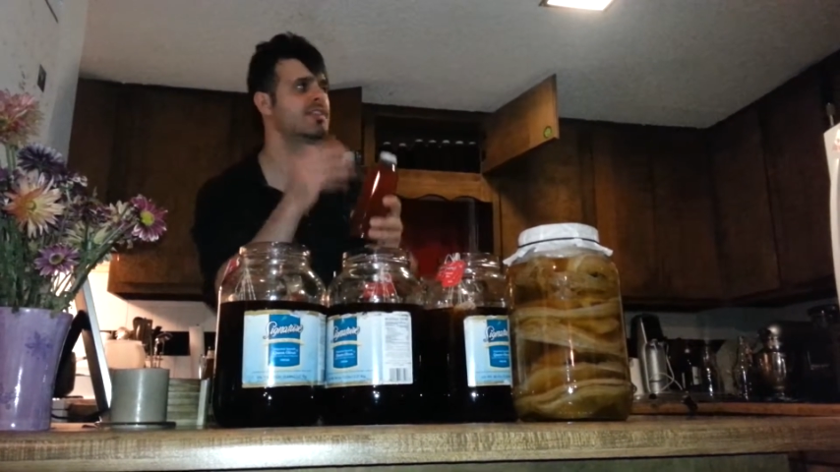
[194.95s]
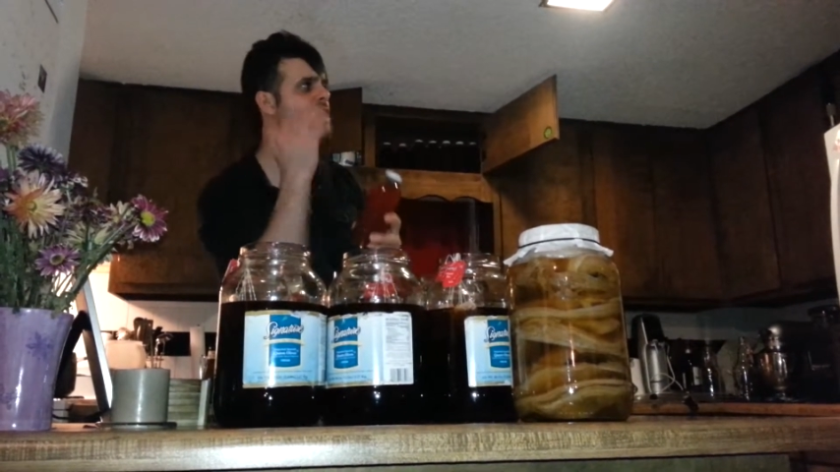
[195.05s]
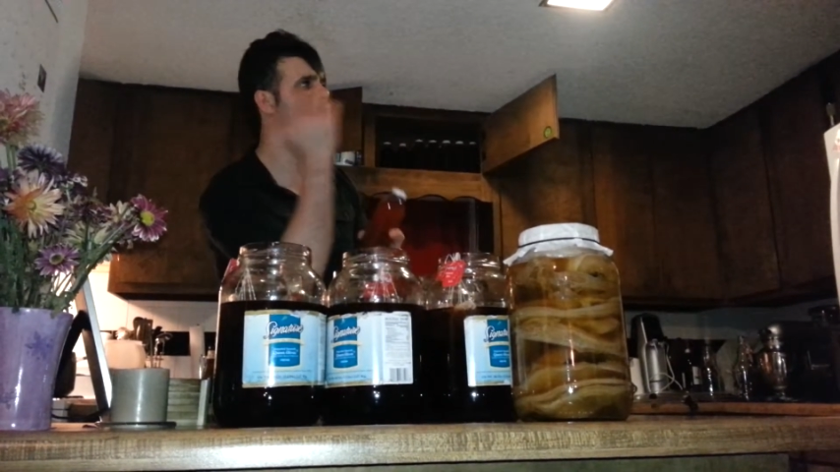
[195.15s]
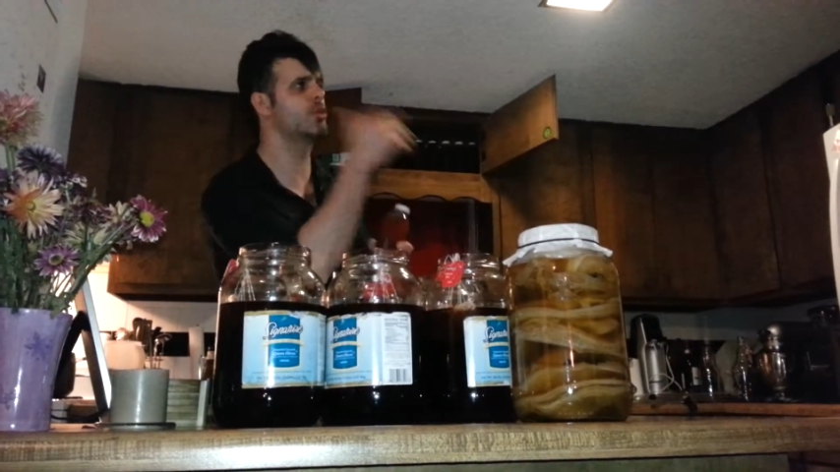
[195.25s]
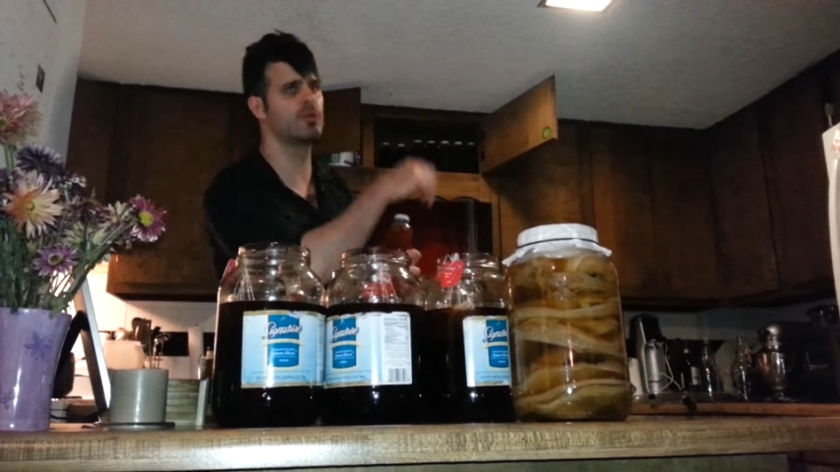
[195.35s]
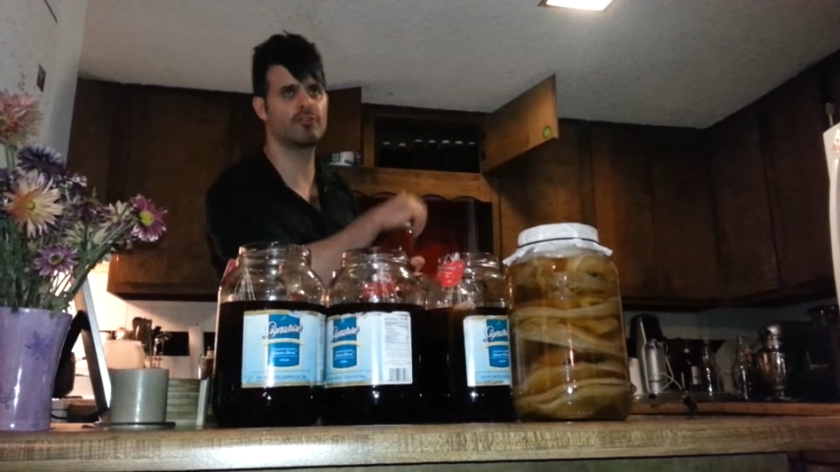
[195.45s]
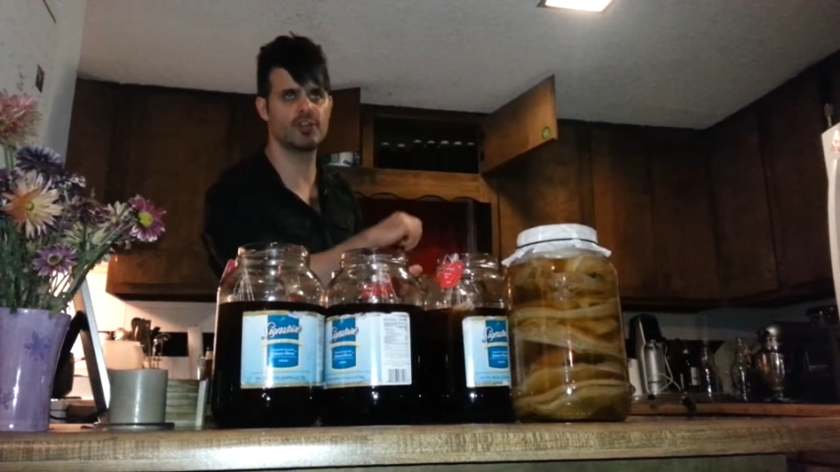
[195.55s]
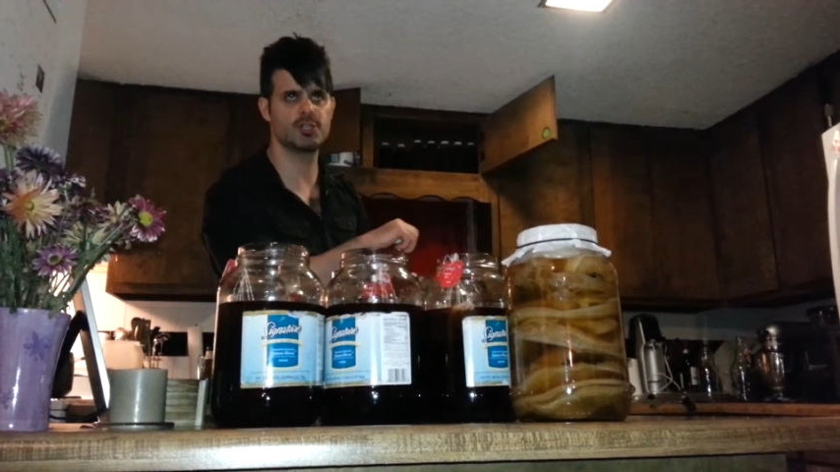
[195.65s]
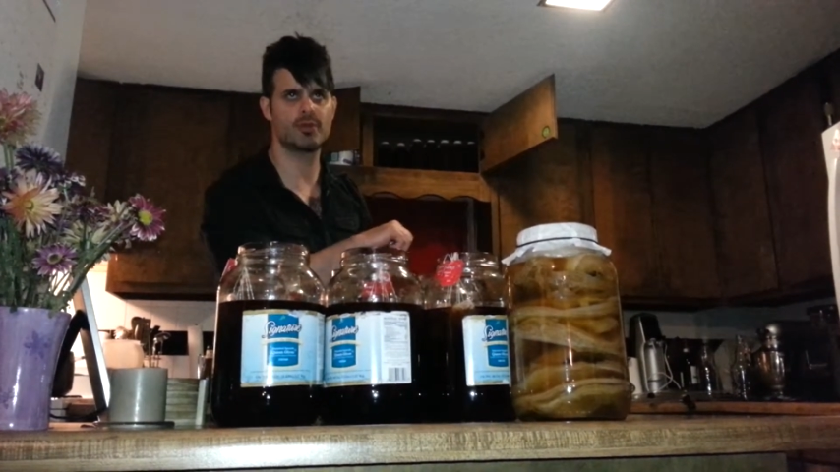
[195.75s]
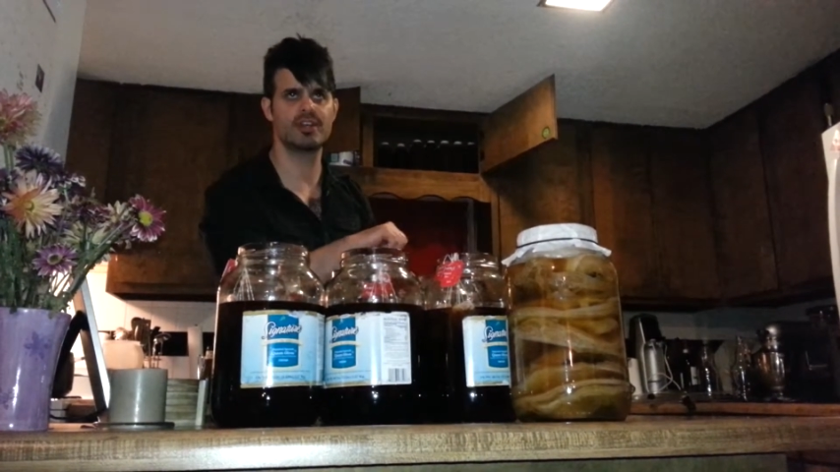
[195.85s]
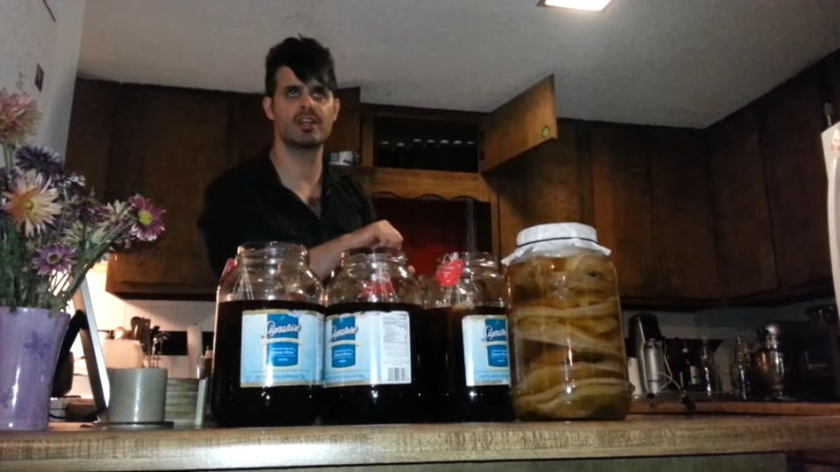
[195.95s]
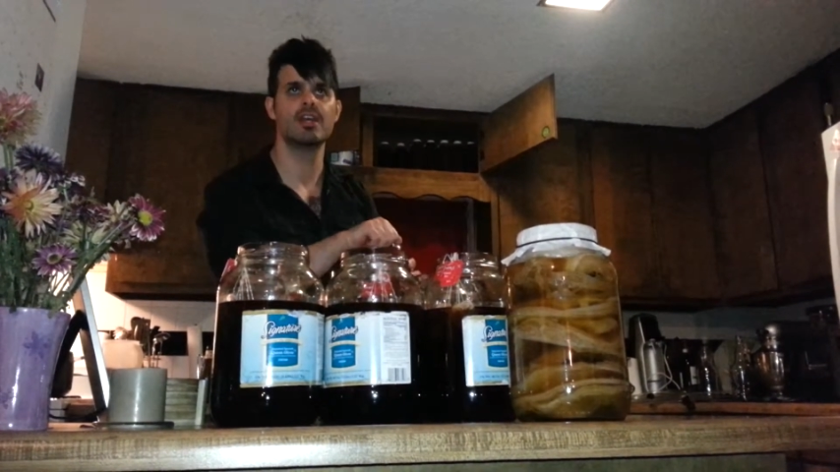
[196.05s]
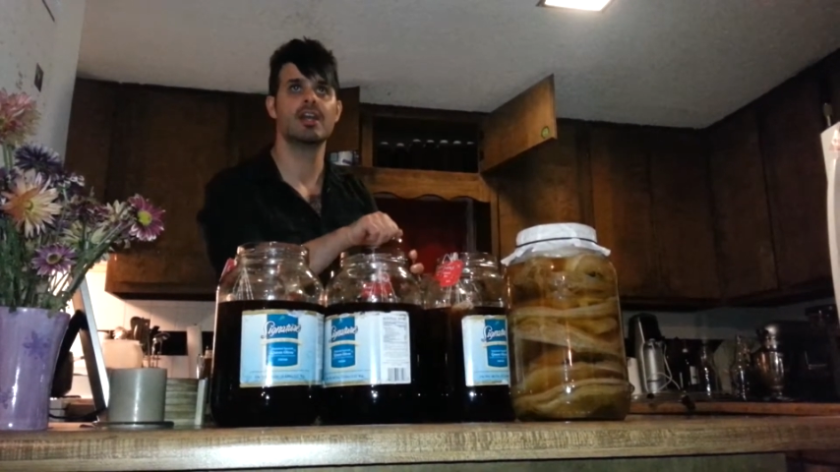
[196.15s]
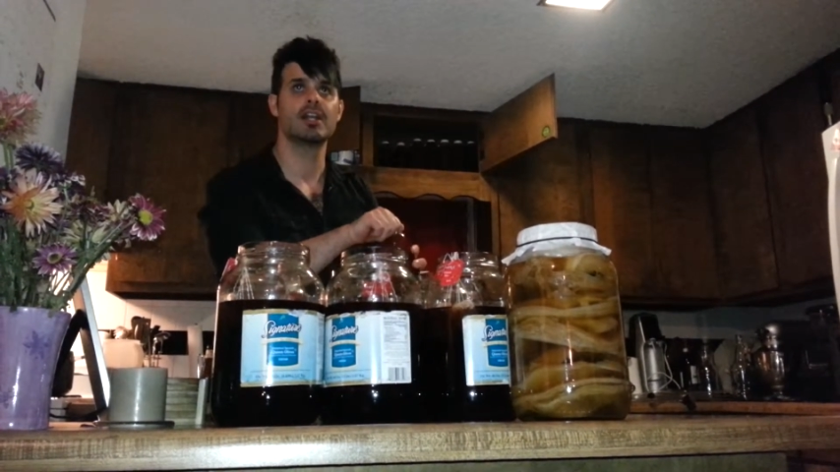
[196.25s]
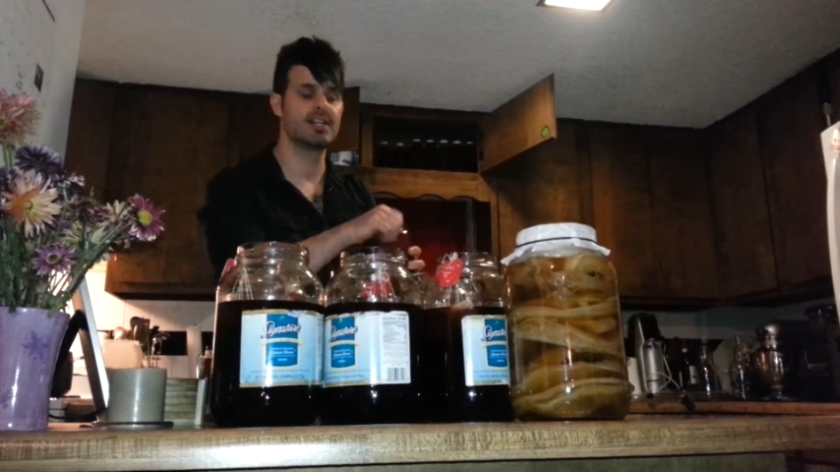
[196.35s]
Then you can refrigerate it,
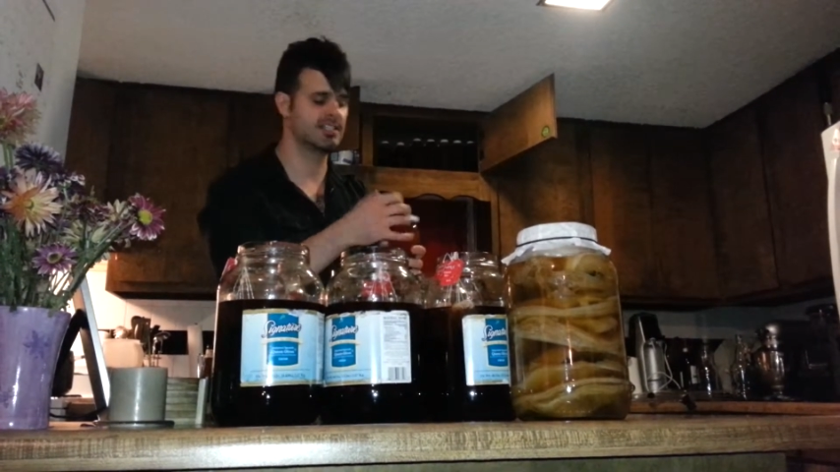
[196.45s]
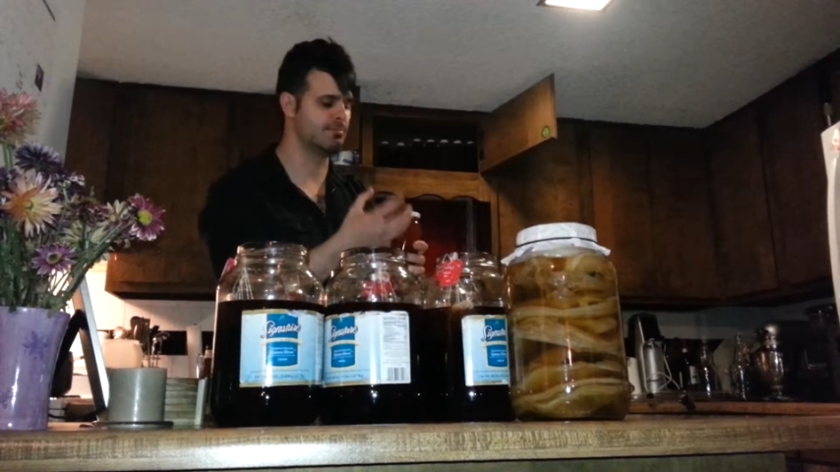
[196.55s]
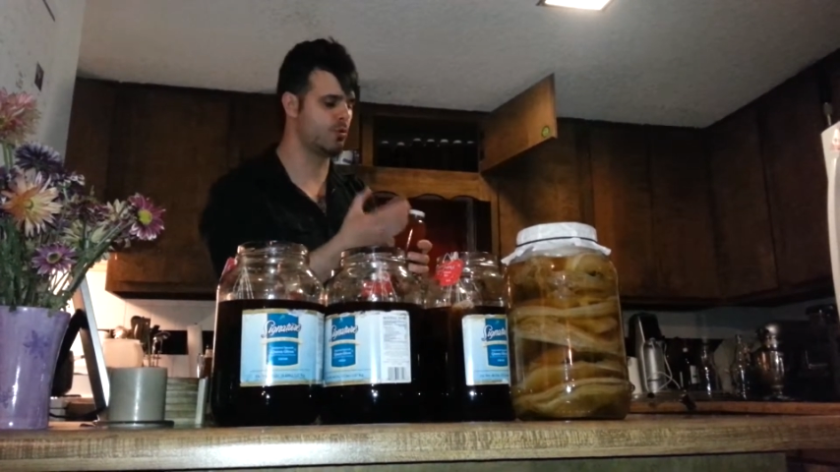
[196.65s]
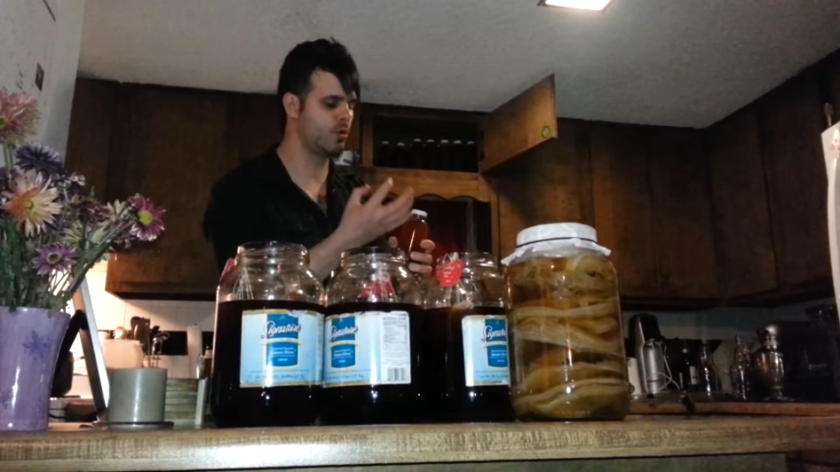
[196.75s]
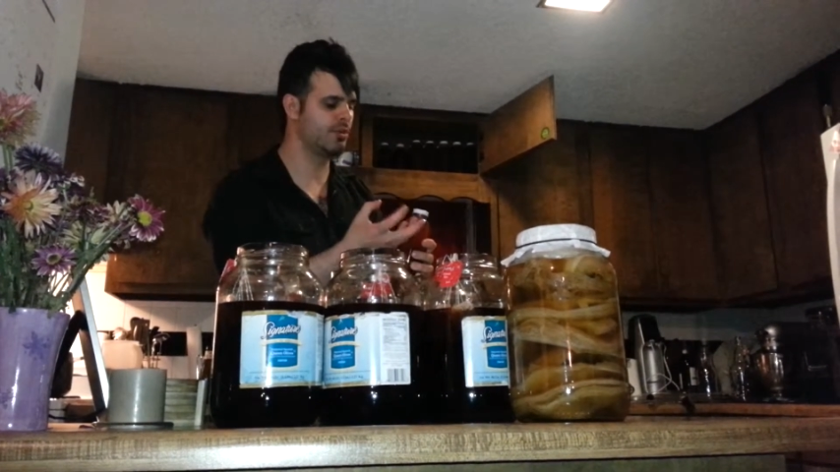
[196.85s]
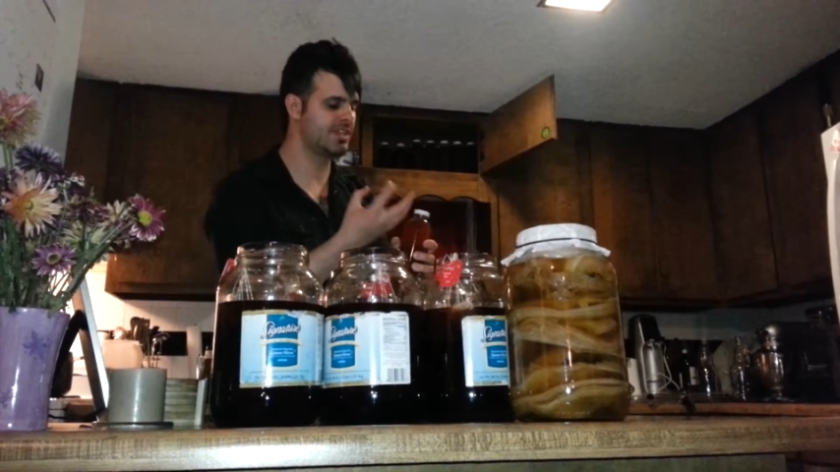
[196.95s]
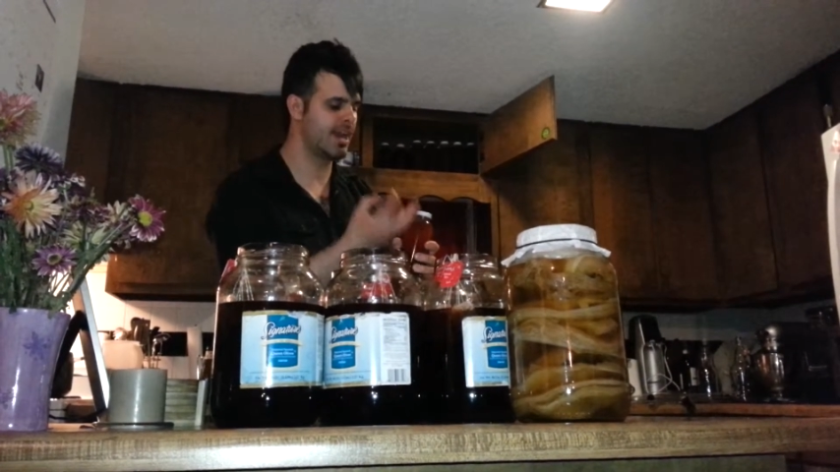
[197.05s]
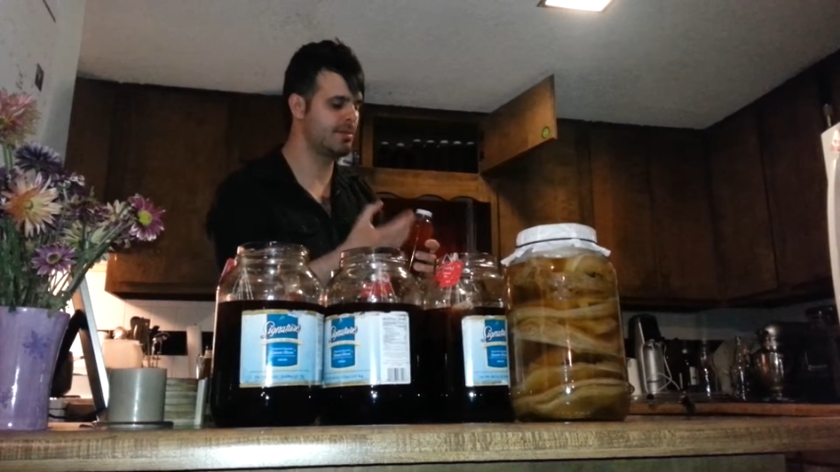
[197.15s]
because the more time